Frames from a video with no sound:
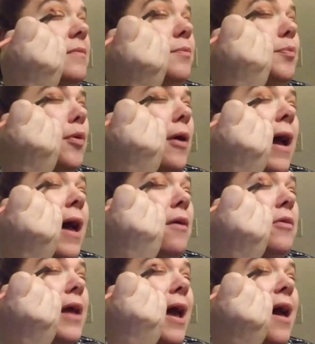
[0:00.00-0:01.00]

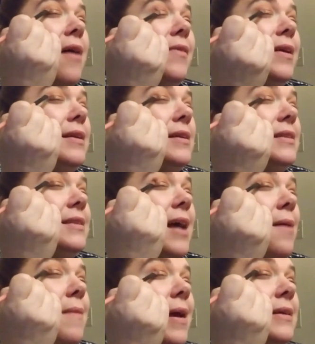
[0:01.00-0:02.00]
proud to have it. Does
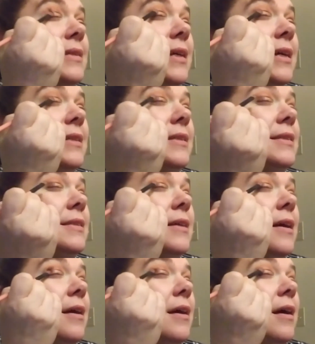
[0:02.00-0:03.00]
that make sense?
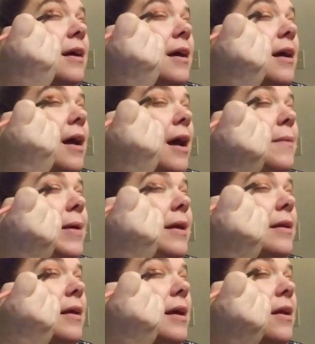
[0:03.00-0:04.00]
I
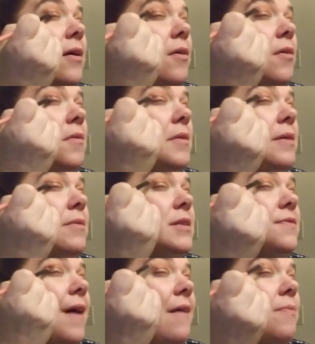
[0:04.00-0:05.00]
mean, it only
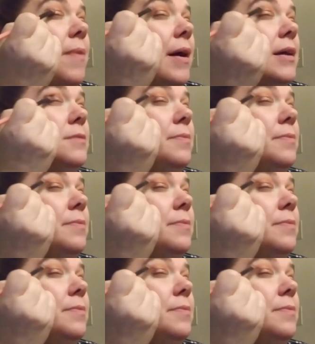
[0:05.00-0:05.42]
was $5,